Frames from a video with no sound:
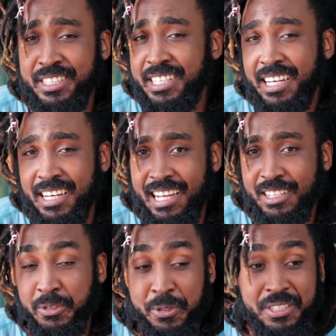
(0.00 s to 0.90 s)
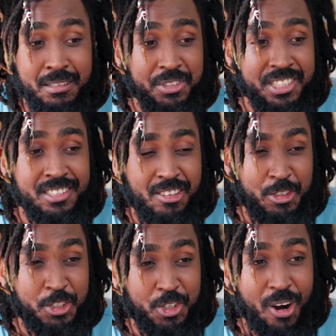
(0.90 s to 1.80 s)
and get diagnosed. I'm just
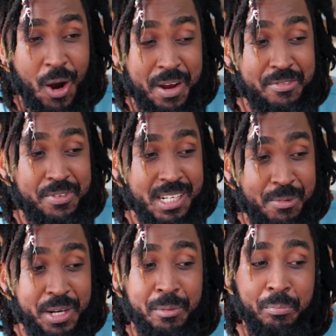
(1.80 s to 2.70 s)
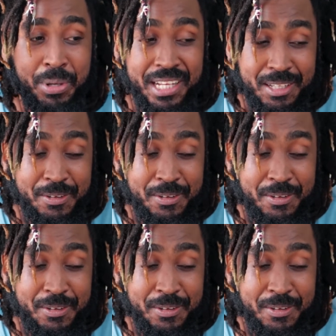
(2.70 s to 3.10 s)
not sure how I feel about the pill.